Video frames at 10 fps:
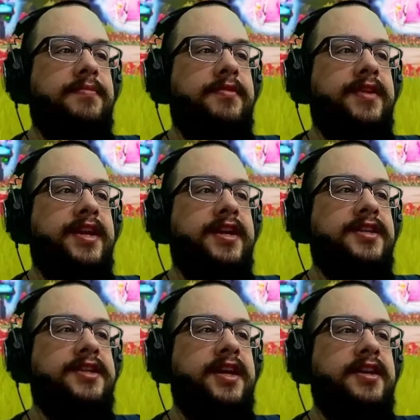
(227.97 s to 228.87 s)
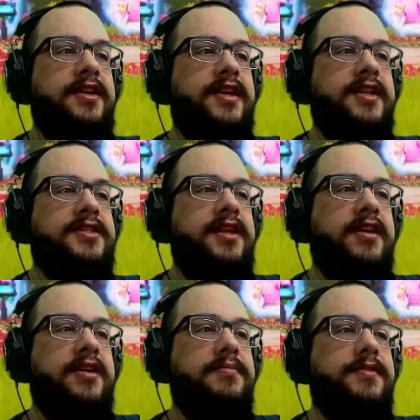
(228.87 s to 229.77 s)
moving it a ton, it's not
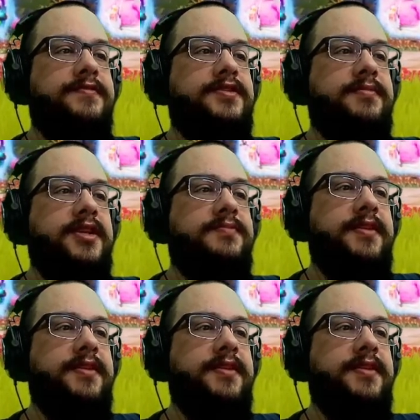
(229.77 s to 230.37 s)
going to move too much. But